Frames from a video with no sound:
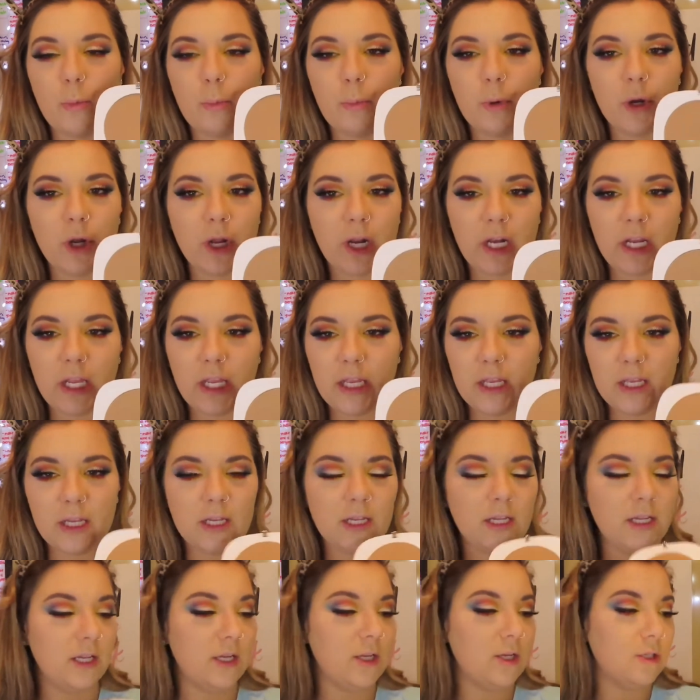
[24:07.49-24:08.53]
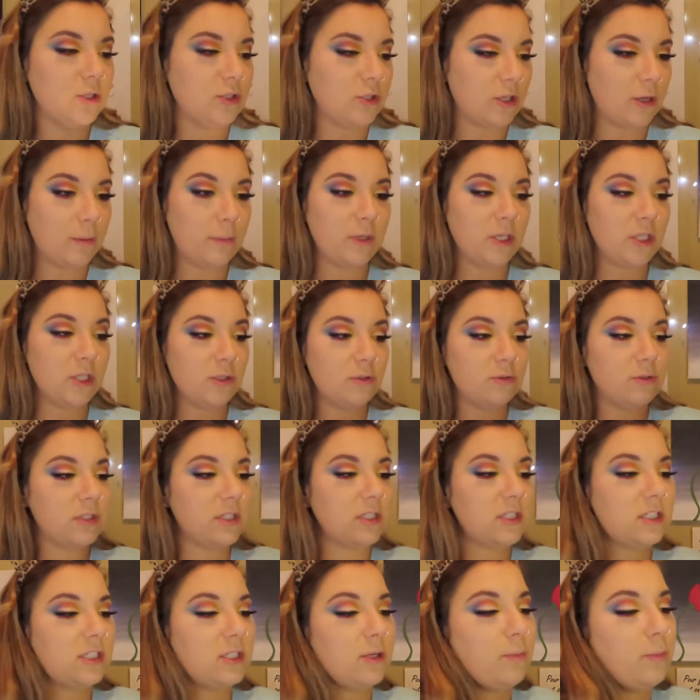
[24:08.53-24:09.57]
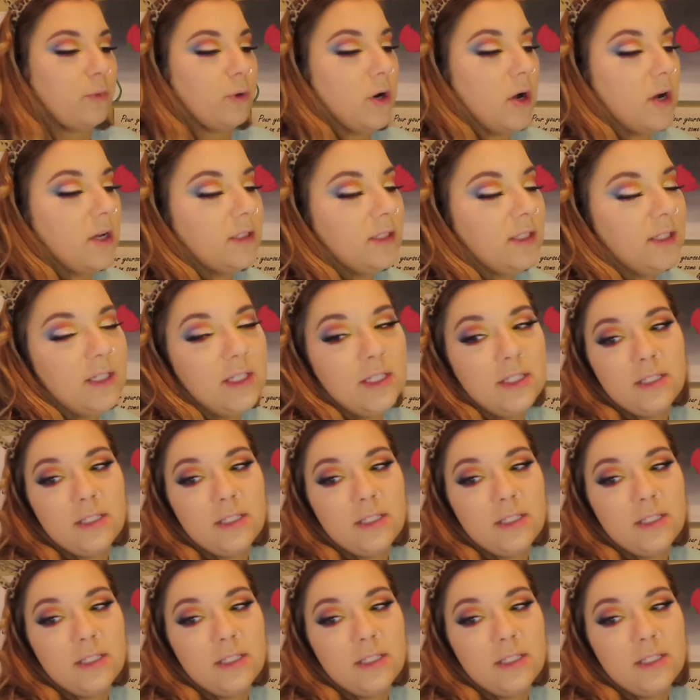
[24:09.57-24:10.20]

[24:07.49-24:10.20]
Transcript: pretty. So I'm going to use this to bronze the